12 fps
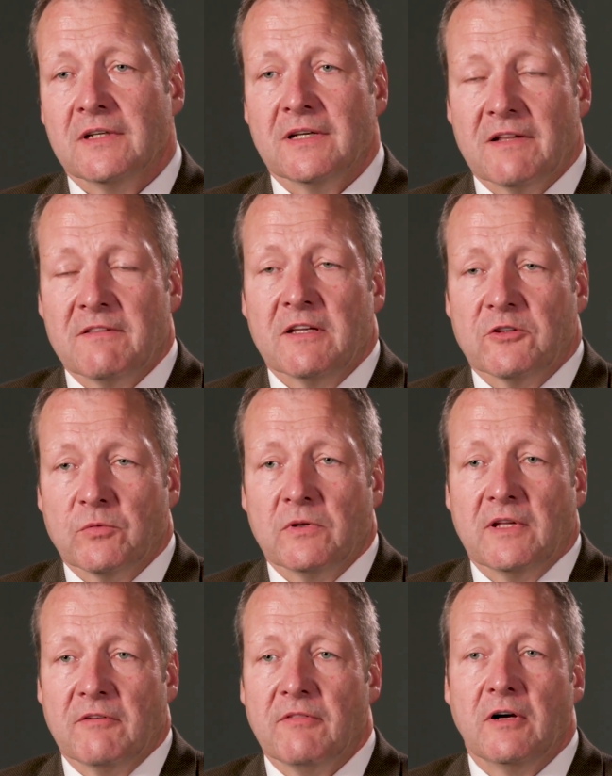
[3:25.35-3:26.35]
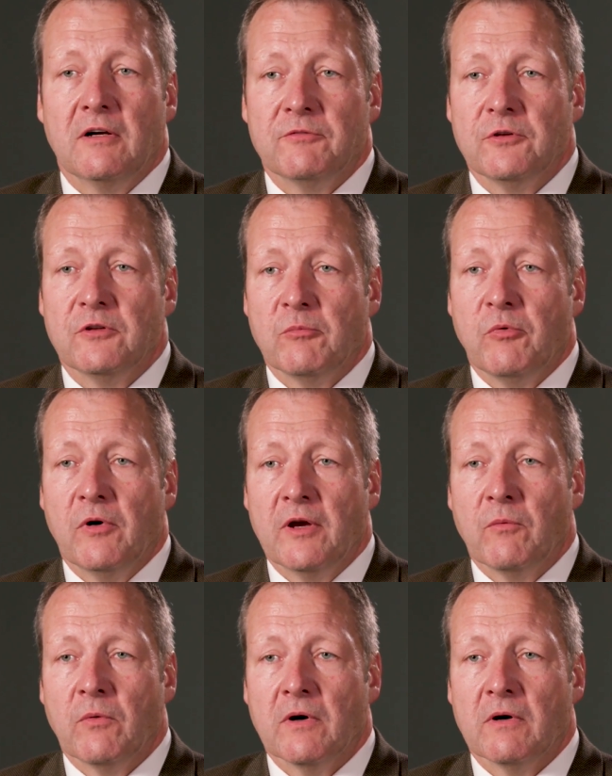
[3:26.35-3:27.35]
And I think it's really evolved to the
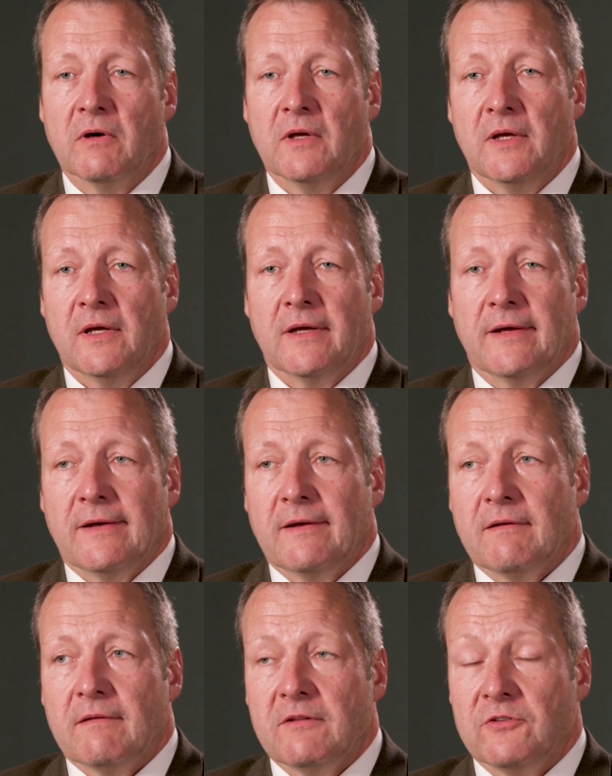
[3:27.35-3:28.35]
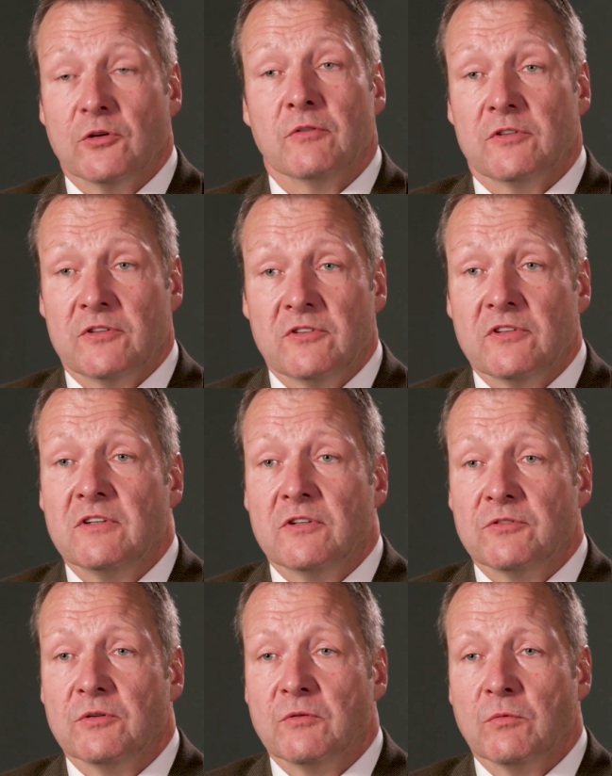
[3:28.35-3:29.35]
point where uh, the services
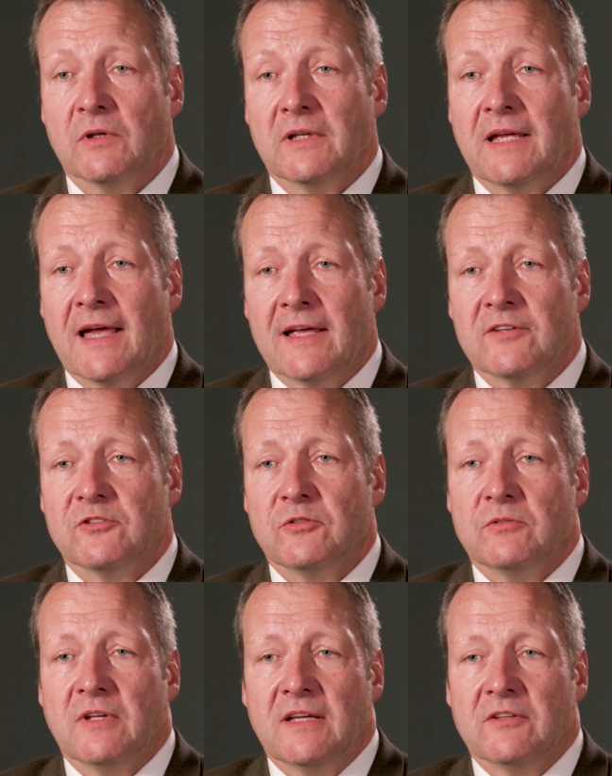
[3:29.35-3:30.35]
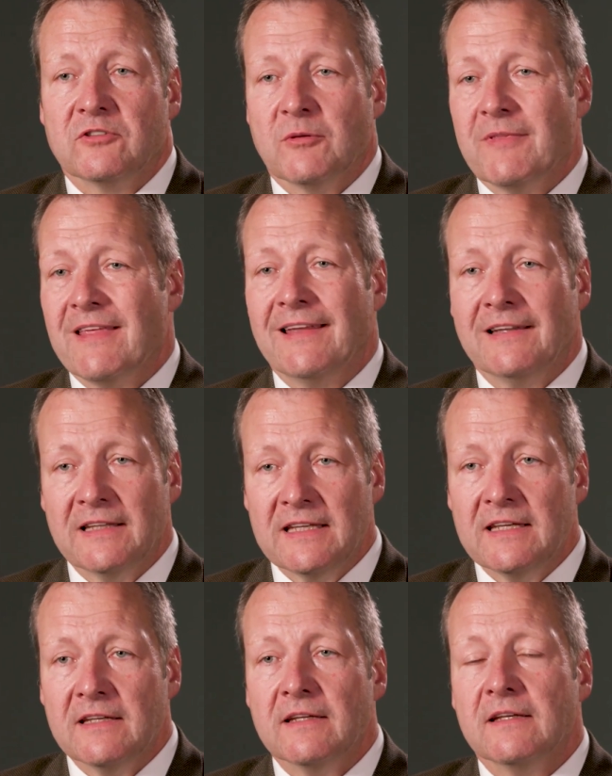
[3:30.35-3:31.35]
industry really has to take some of that
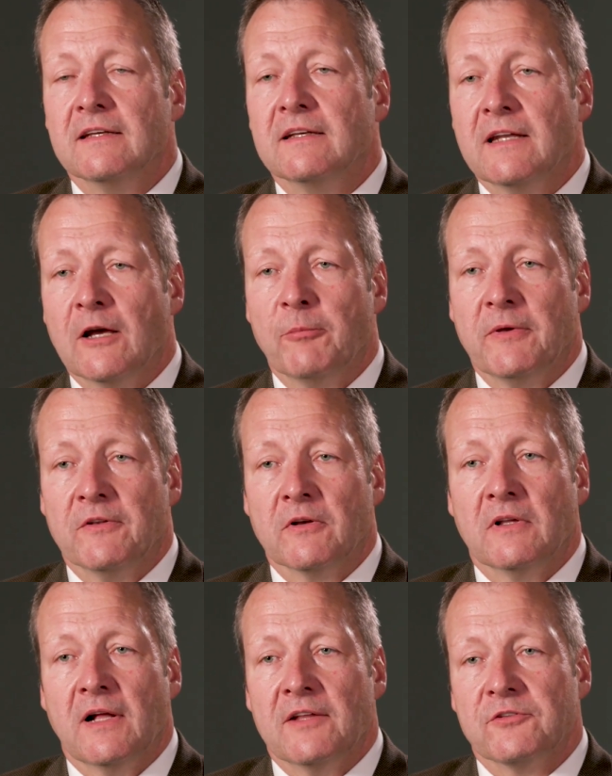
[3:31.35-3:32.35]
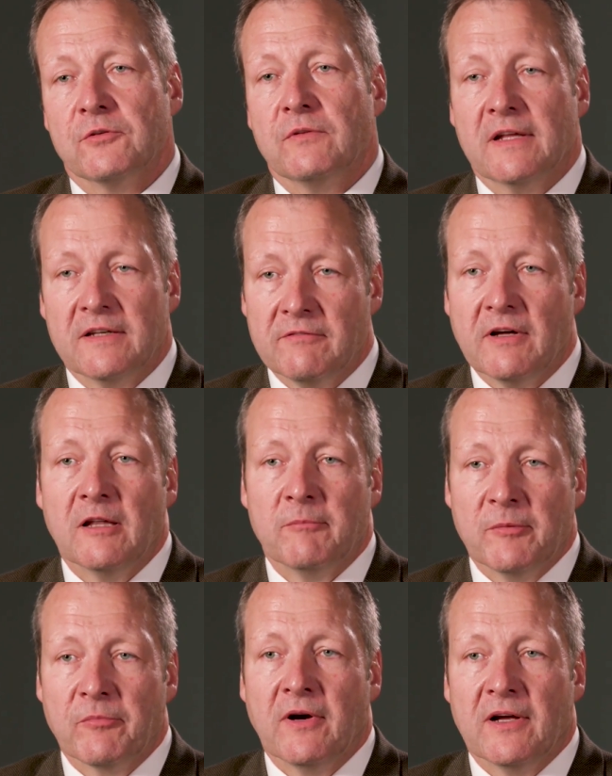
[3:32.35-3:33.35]
lead in helping their clients through that
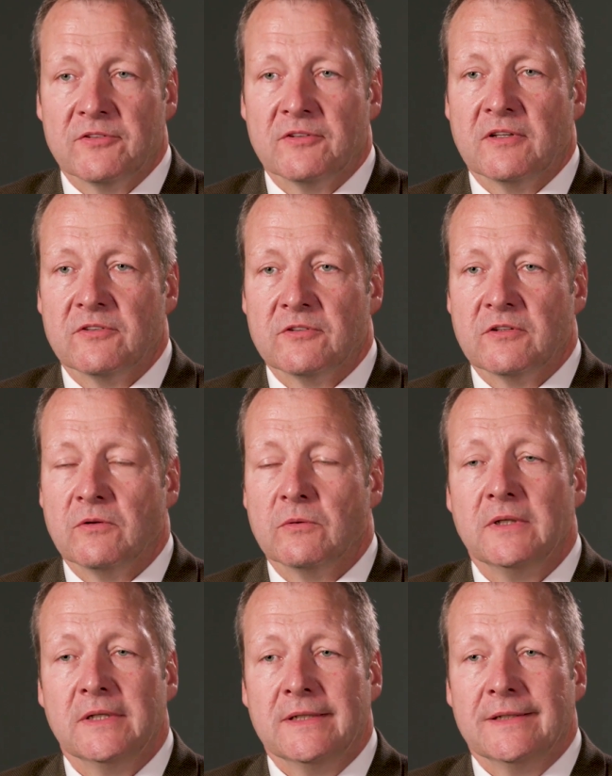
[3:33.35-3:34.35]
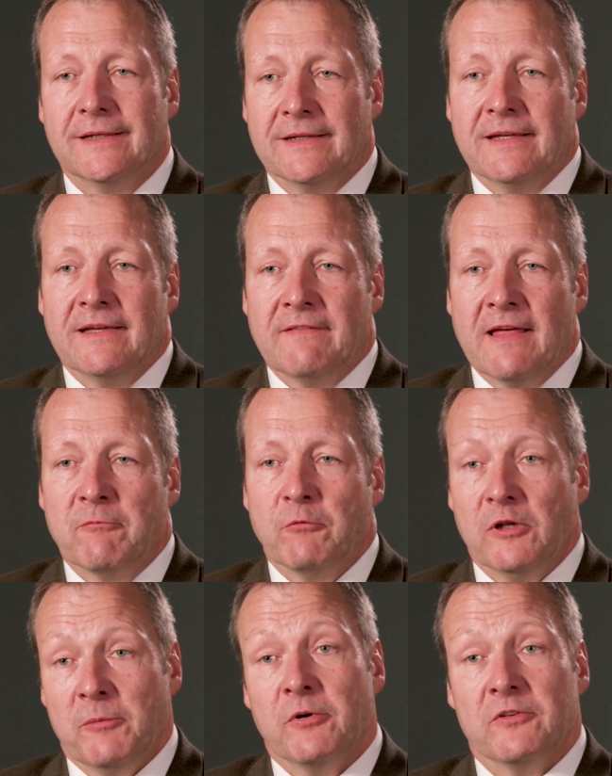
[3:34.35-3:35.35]
development process. So, again, that
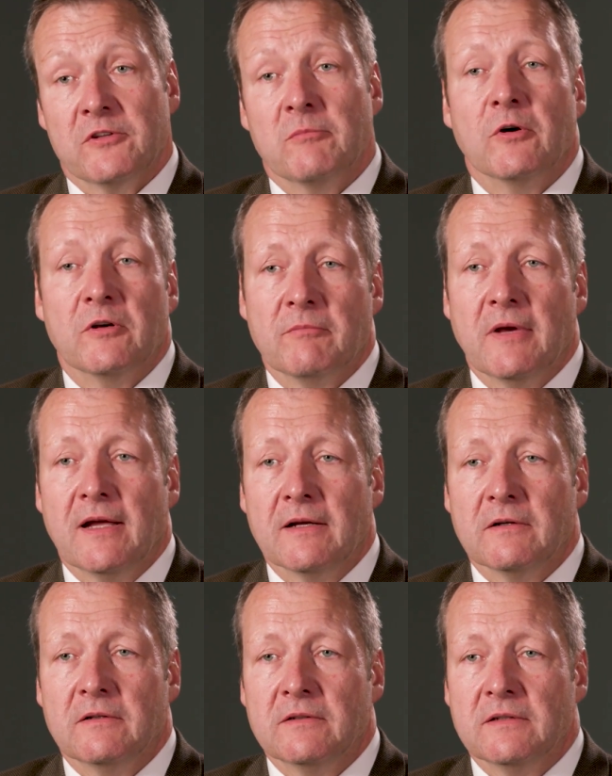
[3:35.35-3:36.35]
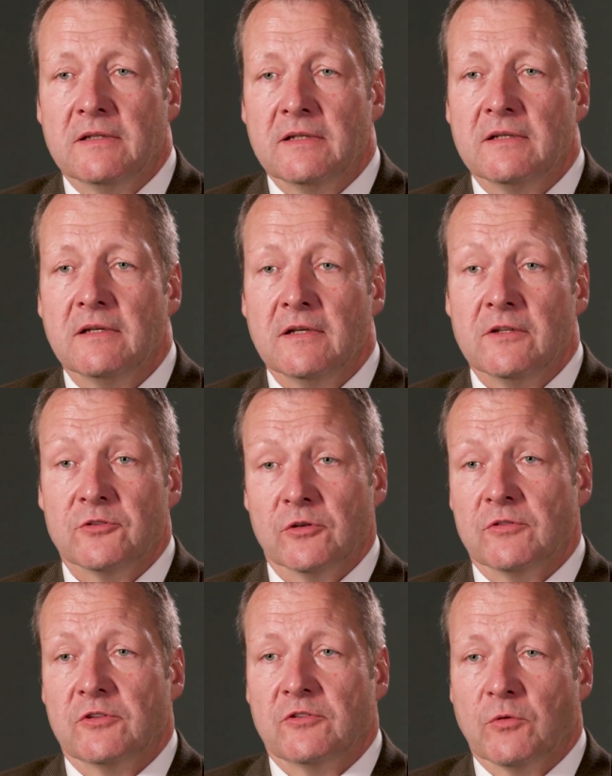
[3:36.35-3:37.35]
really puts the burden back on the
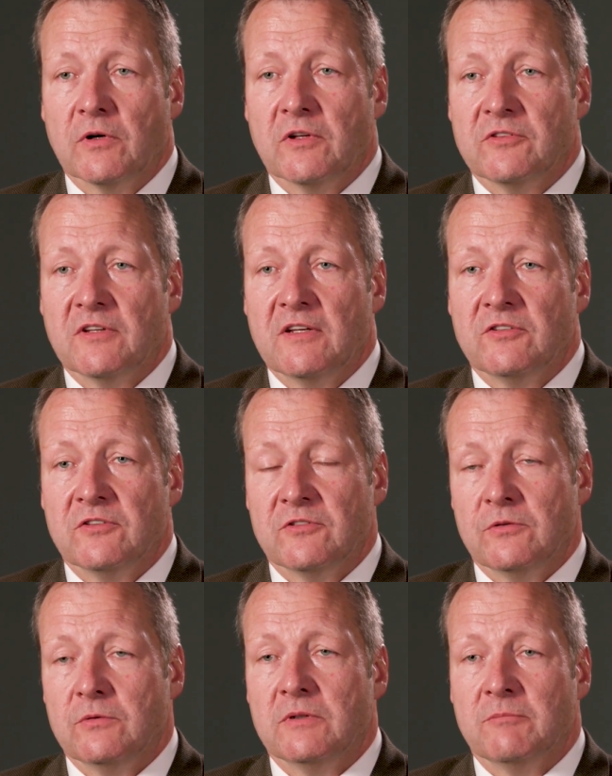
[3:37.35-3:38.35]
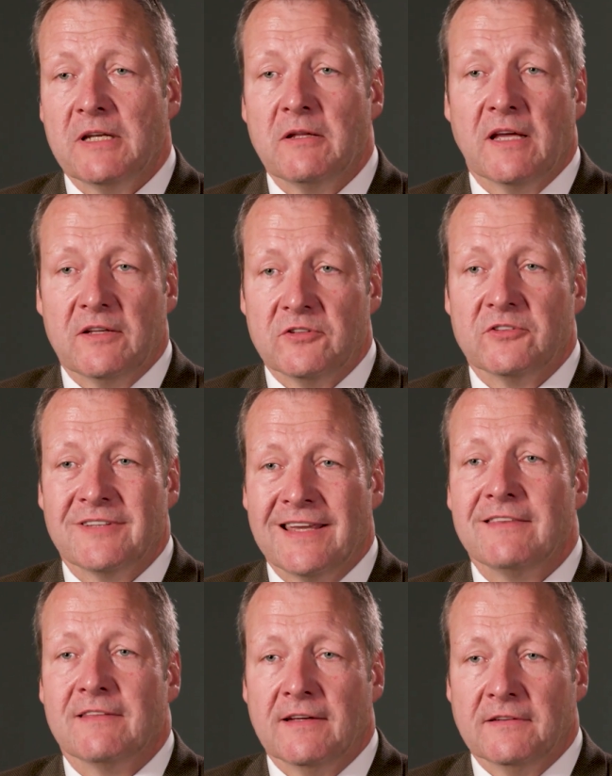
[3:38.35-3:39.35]
services organizations to, in many cases,
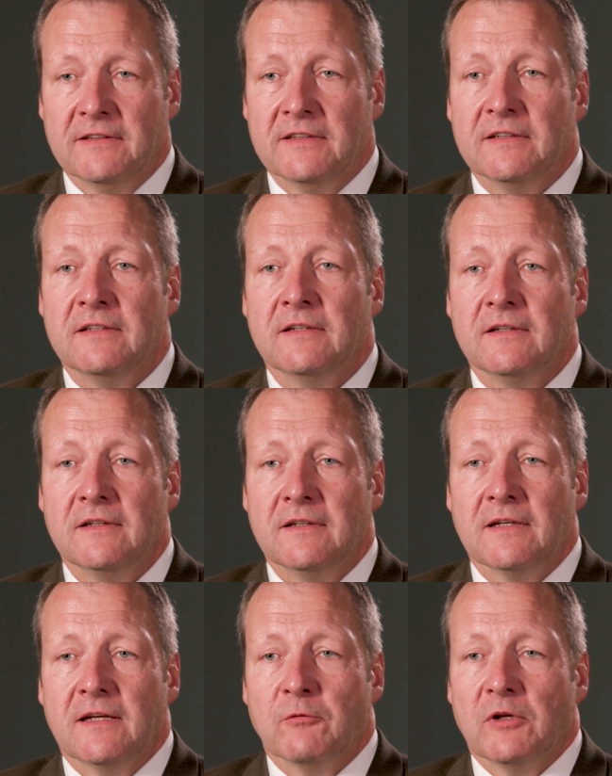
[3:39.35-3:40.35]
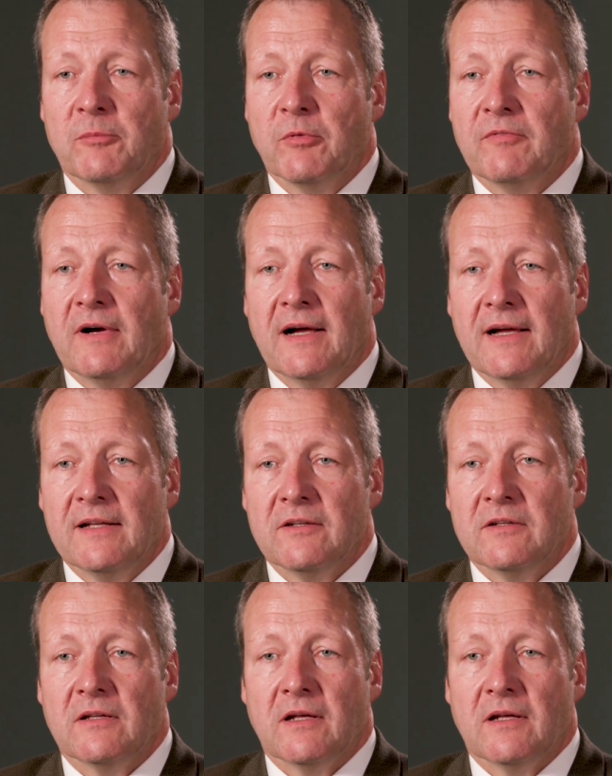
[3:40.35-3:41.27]
take that lead and really provide.